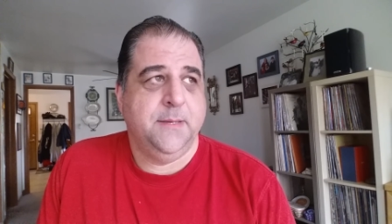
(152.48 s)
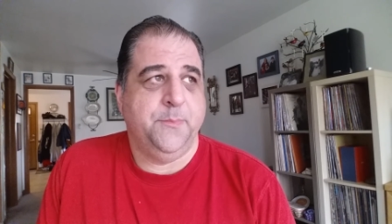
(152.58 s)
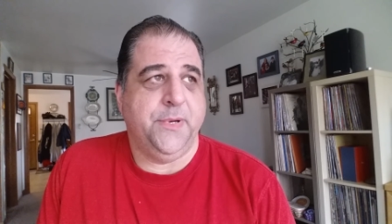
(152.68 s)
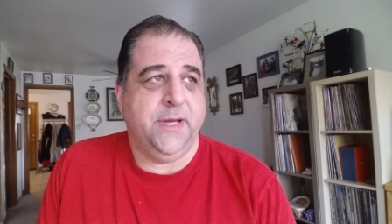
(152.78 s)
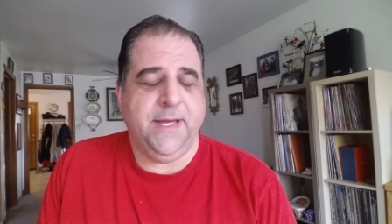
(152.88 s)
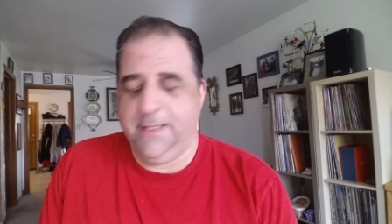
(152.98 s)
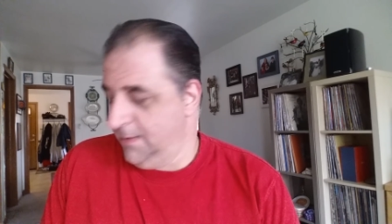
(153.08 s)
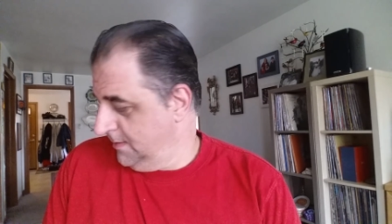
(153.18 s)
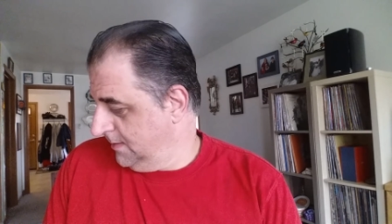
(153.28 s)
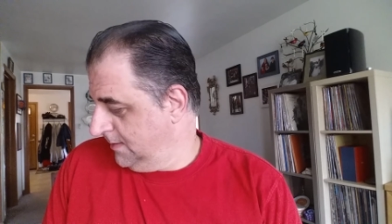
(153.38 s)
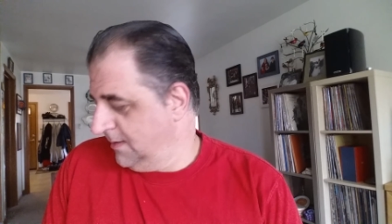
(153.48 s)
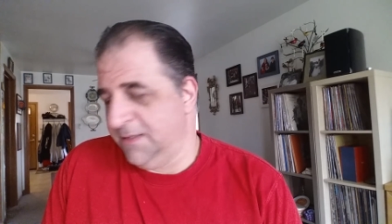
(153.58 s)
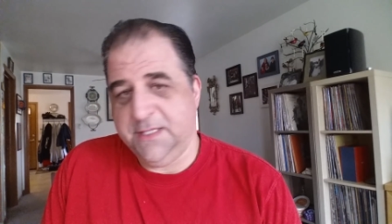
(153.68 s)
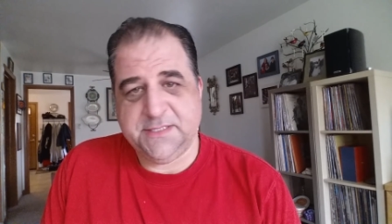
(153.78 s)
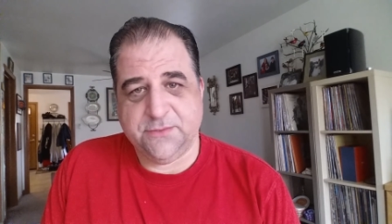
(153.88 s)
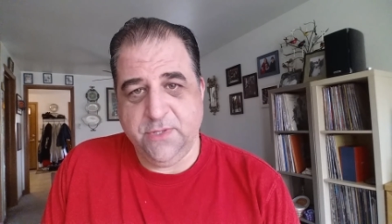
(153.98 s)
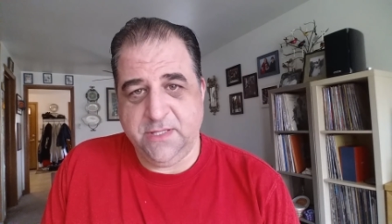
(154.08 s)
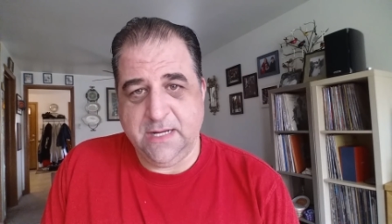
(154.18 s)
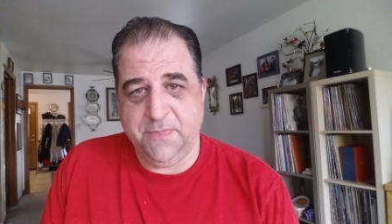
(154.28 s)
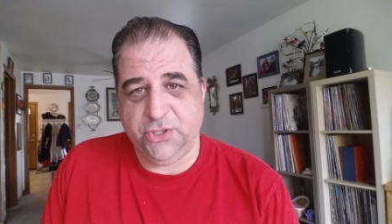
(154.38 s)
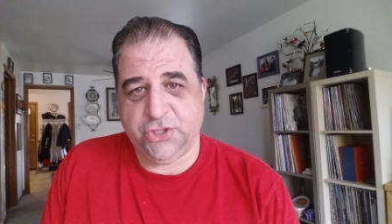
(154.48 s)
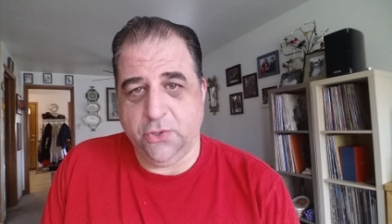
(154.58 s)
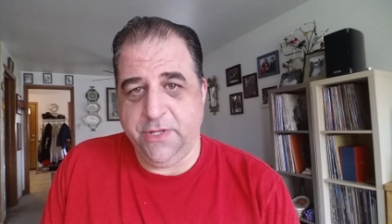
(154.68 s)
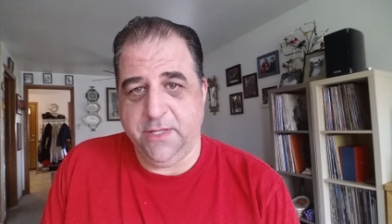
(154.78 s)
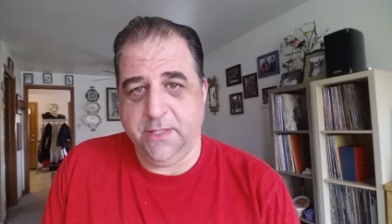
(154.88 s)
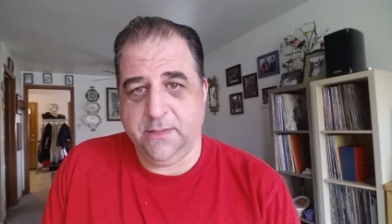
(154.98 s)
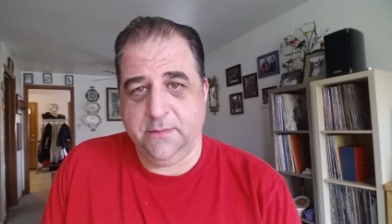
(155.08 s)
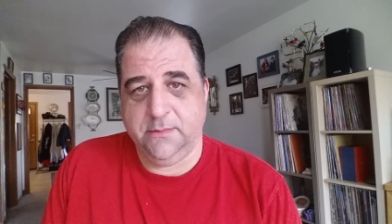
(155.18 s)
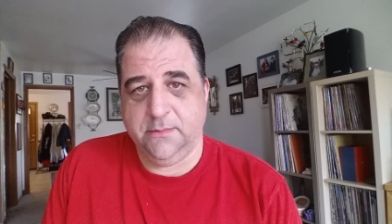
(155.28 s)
But these three that I'm going to show you,